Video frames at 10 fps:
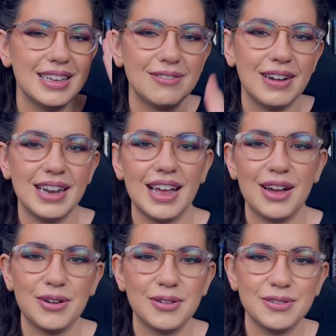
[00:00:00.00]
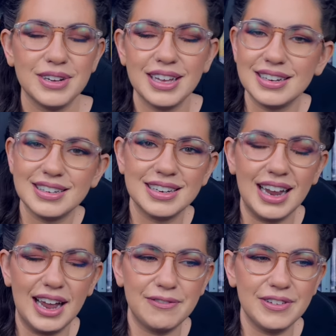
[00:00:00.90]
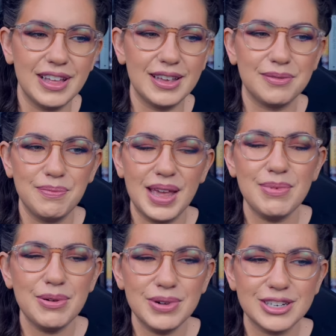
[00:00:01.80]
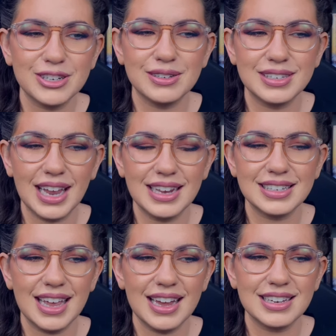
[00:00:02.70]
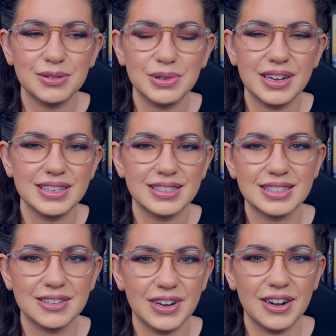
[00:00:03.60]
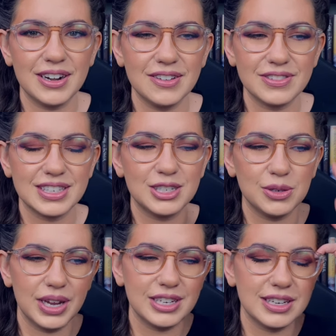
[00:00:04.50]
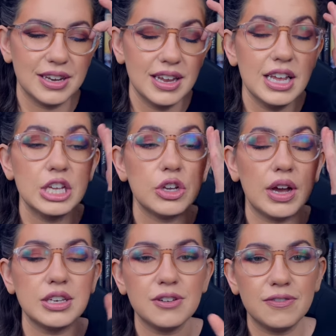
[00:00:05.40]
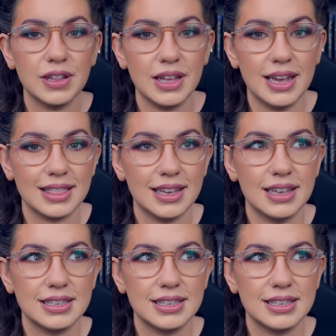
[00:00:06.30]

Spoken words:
right now, and I feel like maybe we should take a sec to realize the severity of the situation. So I do feel like the